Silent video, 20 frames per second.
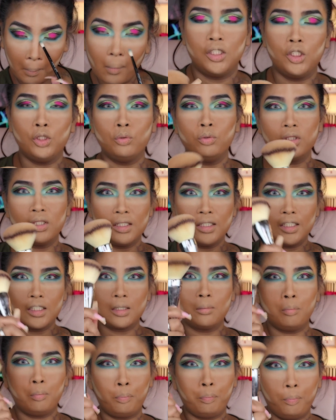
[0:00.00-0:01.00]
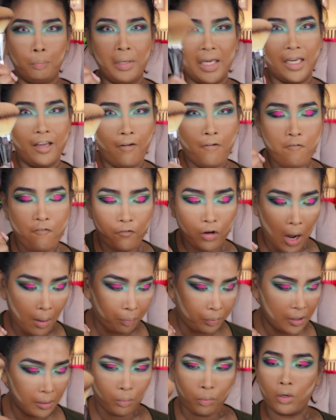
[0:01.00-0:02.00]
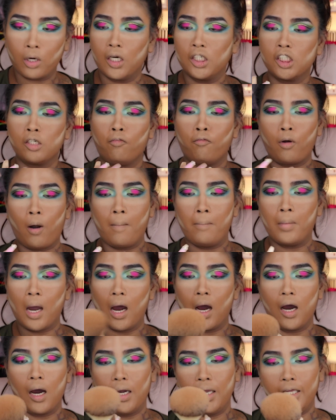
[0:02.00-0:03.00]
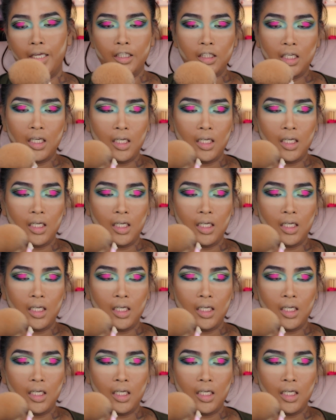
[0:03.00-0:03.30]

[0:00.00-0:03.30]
I use this big floppy brush from It